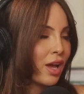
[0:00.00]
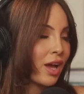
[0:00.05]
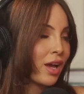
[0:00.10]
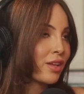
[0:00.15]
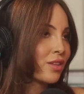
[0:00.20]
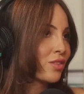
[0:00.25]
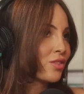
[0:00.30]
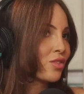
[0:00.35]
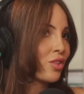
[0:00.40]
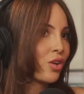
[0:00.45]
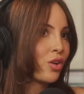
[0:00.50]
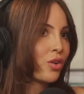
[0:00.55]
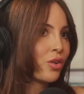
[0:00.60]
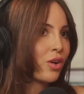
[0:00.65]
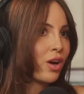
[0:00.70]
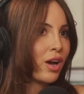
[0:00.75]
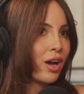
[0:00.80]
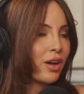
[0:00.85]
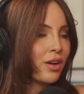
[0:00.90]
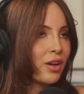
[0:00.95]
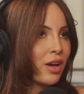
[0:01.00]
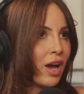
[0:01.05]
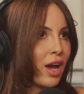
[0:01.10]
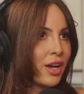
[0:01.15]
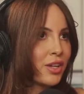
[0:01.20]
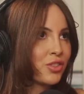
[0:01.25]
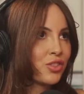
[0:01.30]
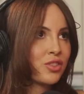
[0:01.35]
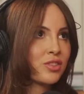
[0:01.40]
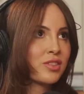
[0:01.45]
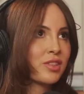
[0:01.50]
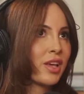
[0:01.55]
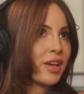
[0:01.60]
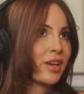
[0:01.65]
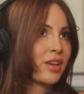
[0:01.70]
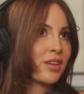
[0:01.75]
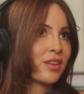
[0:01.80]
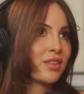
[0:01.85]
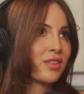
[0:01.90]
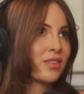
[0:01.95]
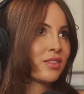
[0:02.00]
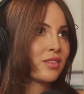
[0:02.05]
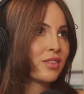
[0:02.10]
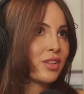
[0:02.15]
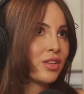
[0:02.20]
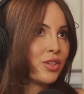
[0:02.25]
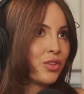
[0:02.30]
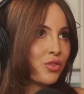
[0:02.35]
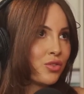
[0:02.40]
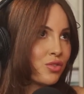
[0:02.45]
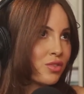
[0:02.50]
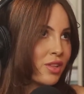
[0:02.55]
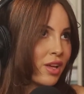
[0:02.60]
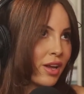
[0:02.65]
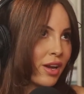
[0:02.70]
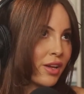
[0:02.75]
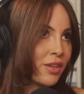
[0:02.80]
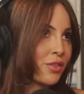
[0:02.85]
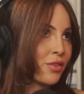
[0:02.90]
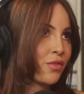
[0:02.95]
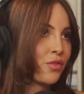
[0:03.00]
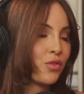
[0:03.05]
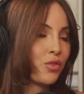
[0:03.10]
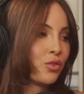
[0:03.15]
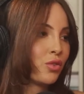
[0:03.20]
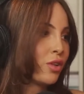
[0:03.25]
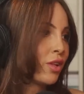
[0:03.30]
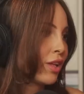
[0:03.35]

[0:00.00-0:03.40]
And so I just like used that as fuel.